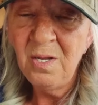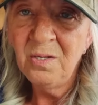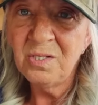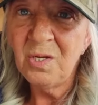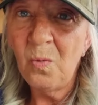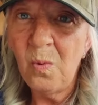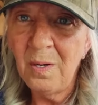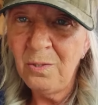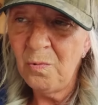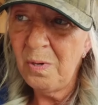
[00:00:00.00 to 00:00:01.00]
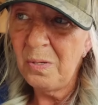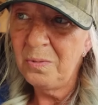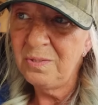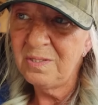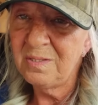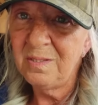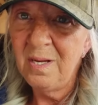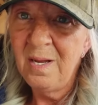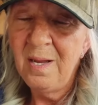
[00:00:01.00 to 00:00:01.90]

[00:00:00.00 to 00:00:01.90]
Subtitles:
So one grows